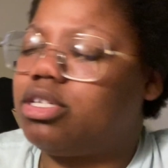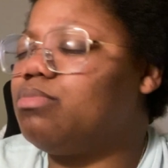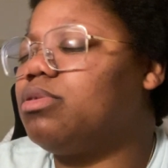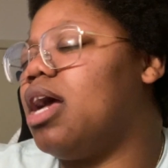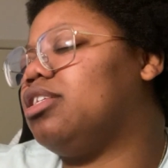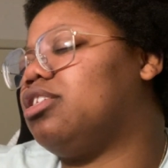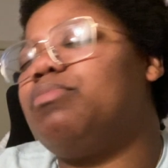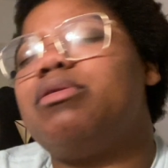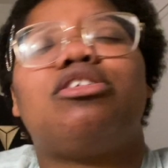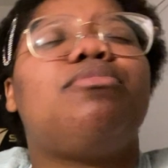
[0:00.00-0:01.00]
Sometimes some
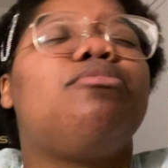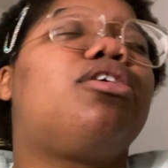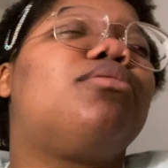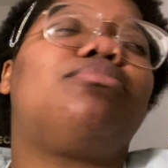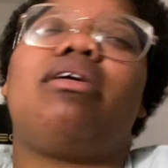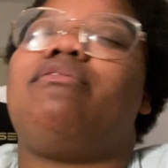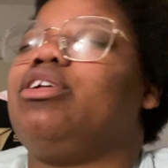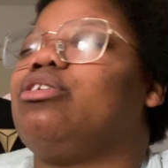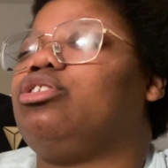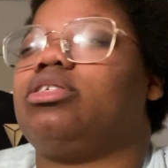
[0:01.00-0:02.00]
people come to my
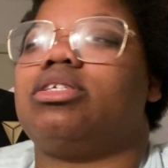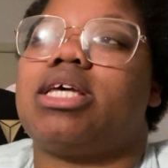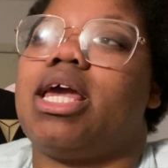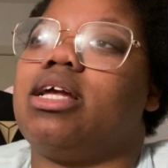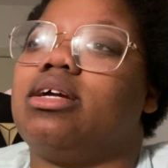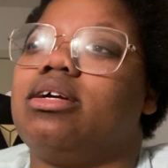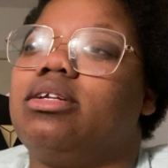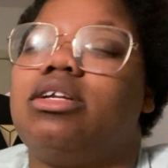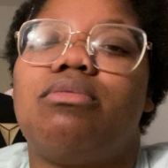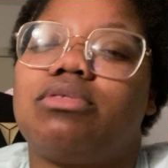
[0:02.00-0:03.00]
video just to say
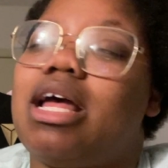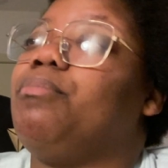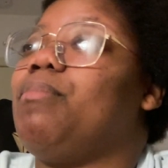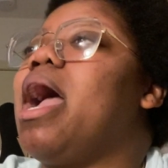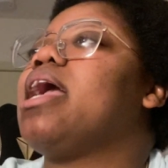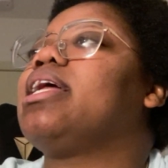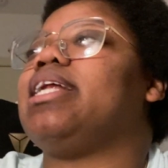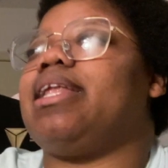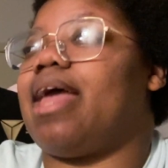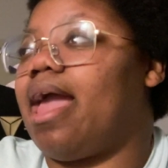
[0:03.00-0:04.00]
dumb. Like, back in
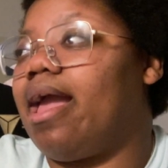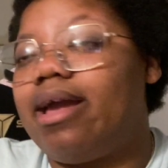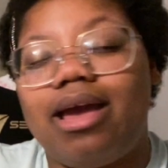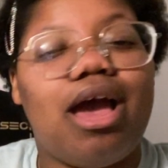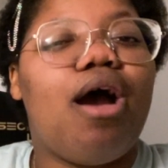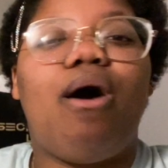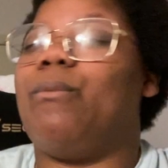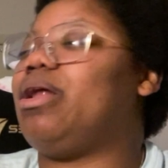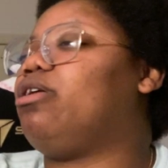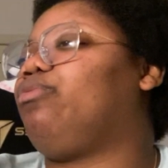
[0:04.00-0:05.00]
the day
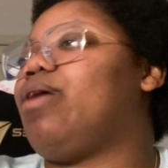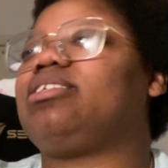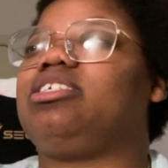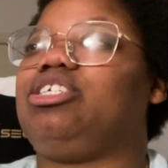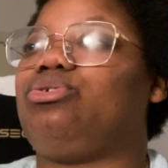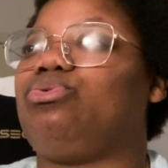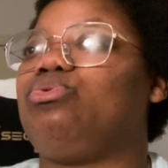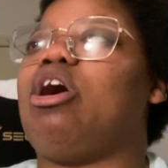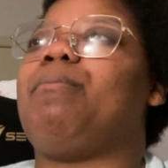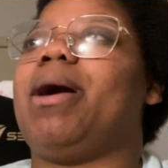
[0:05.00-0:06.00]
when I was reacting to
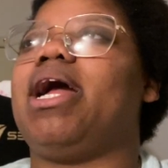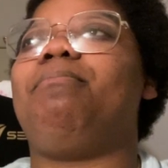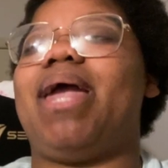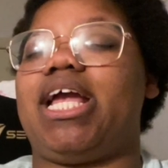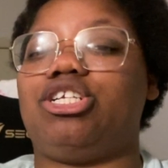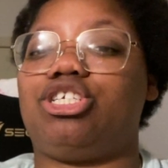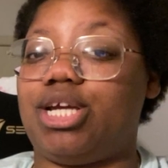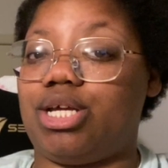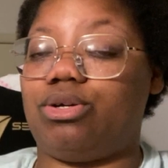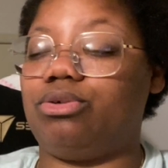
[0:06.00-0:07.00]
Jikook on my main
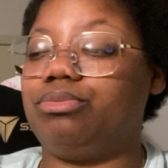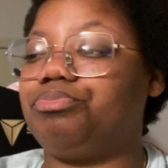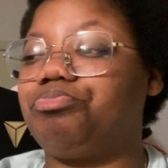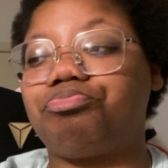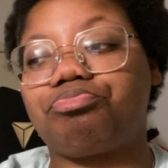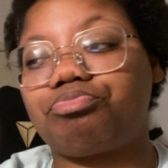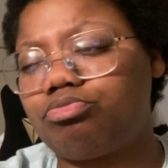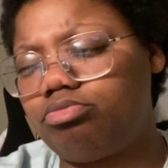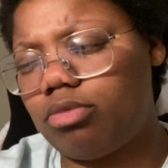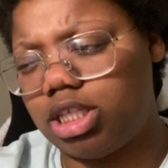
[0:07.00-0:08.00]
channel,
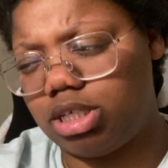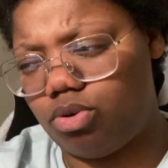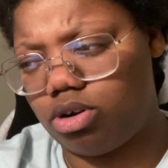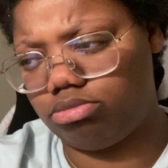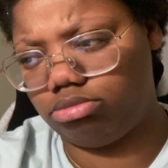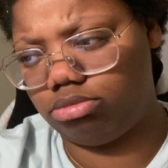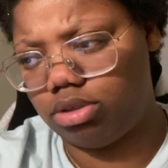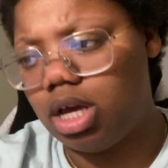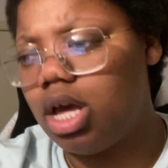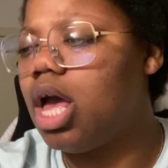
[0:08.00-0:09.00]
still recording.
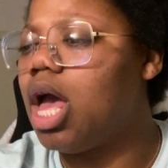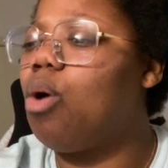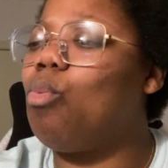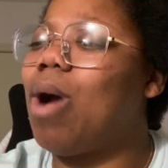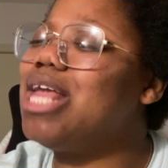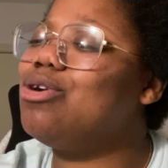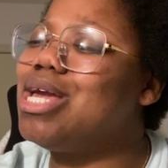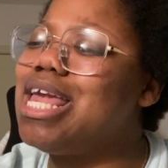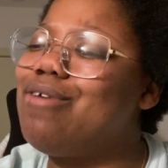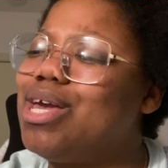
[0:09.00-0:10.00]
Why you
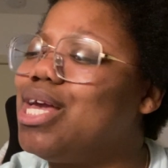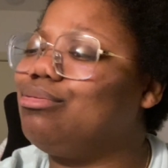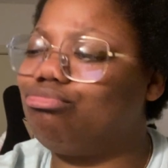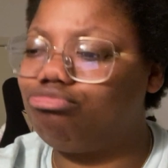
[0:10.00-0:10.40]
even?